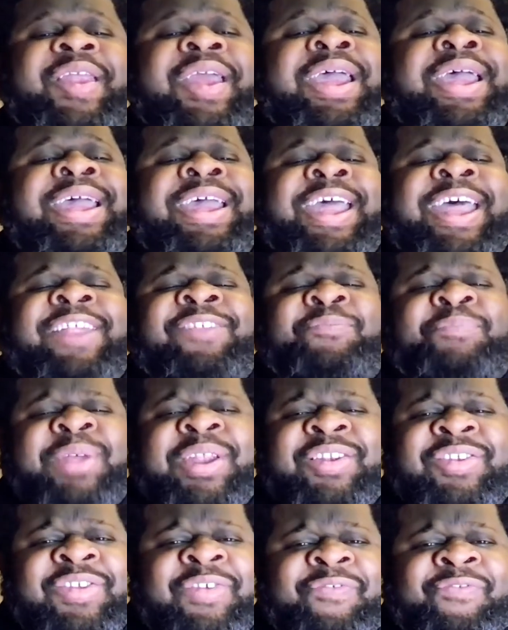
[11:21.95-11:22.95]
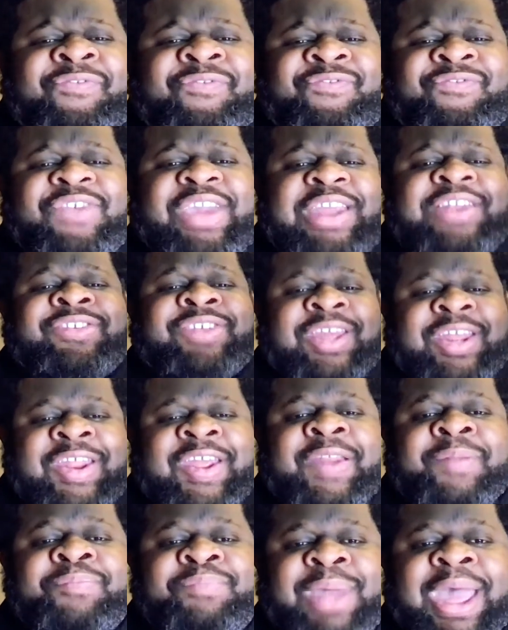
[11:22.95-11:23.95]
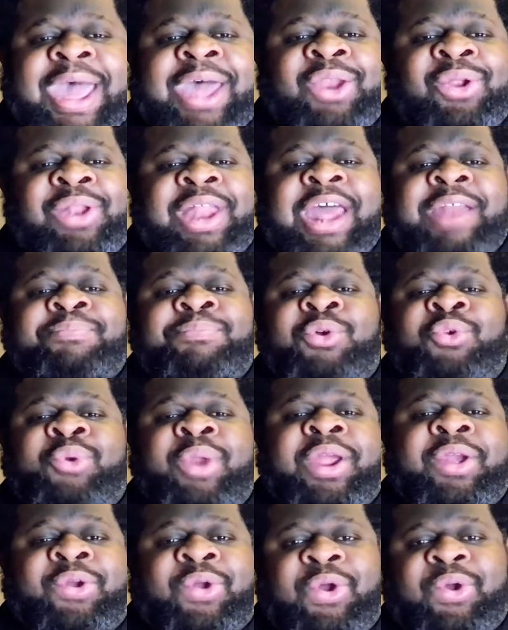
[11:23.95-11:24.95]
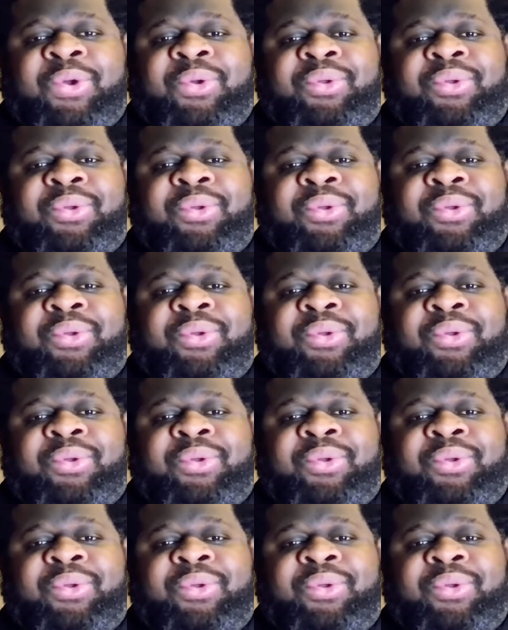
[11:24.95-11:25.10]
has been defeated in battle at Marengo.